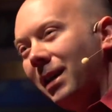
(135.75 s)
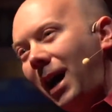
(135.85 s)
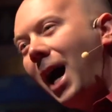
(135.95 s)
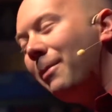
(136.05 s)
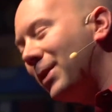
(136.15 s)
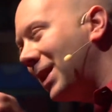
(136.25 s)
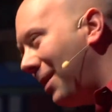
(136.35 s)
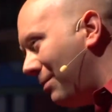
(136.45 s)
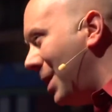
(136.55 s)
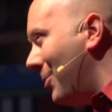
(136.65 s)
hop
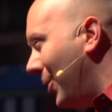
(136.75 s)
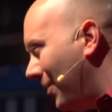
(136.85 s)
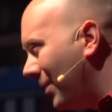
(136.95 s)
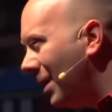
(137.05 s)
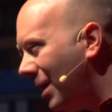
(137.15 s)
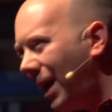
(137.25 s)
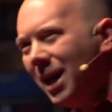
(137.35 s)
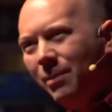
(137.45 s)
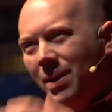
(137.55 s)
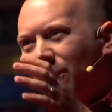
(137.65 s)
skip people, the kind
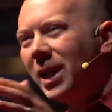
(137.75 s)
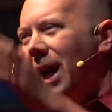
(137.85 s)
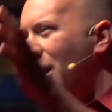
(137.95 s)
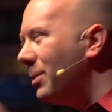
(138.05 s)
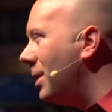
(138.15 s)
of people that help to